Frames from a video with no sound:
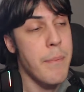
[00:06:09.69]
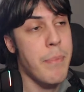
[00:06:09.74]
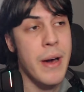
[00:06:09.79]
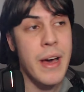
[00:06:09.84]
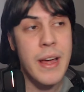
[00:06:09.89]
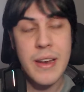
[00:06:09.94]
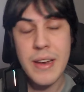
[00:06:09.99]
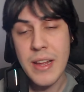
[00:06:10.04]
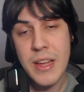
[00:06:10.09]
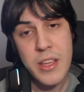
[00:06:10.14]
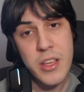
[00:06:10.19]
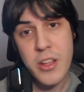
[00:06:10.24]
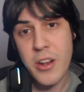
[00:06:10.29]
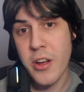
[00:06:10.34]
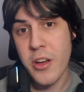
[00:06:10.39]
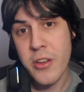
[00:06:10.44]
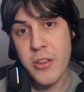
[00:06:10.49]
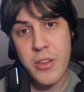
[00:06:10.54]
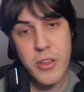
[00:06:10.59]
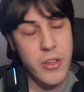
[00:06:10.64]
but you
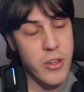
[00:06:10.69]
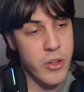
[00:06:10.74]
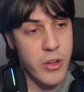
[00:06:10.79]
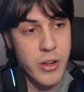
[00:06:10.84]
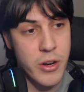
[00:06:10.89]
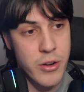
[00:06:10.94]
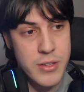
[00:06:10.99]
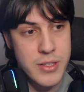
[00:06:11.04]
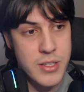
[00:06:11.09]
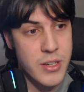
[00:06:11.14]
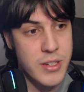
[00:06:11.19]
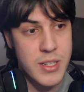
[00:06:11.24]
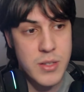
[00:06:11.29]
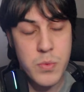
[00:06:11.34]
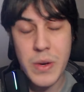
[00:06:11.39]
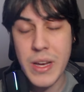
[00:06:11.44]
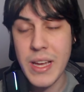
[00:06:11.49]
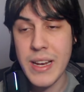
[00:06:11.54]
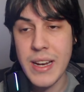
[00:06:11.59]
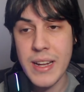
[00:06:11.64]
know, you can also
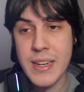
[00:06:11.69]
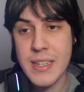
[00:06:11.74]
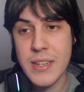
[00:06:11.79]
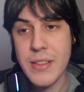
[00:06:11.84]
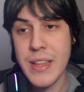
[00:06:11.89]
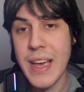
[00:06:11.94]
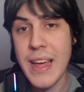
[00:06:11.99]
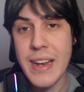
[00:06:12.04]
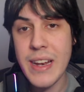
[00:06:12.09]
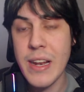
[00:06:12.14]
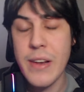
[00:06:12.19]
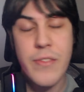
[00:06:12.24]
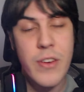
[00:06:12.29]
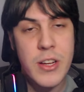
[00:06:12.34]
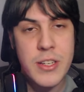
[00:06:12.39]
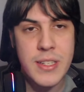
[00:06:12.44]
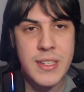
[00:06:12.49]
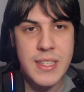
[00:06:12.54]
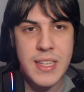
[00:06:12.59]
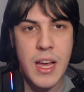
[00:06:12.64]
just wait until the edited
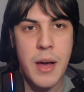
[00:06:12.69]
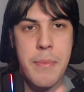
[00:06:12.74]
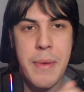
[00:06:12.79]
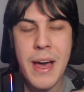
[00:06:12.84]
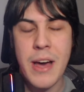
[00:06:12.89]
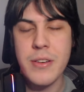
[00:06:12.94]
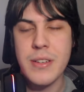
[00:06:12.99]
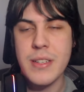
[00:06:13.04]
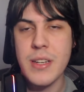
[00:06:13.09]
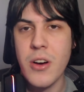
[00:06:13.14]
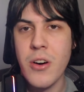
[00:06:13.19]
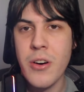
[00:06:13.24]
versions come out